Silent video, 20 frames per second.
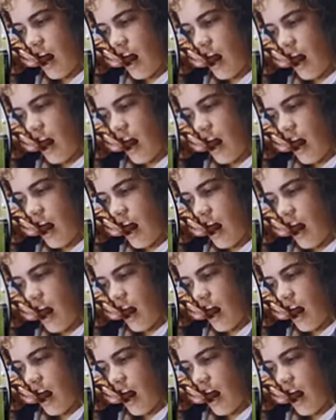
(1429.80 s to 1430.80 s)

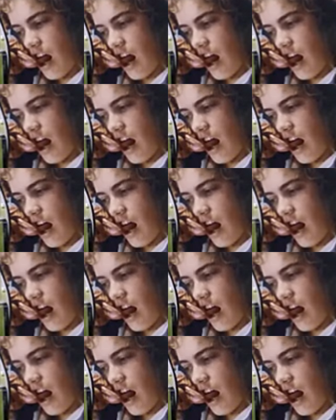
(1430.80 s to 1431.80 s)

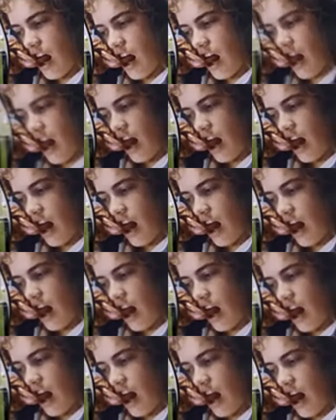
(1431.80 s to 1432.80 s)

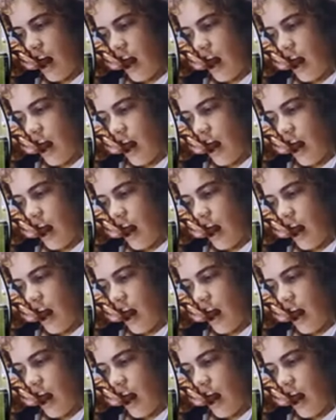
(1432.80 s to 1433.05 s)
[no speech]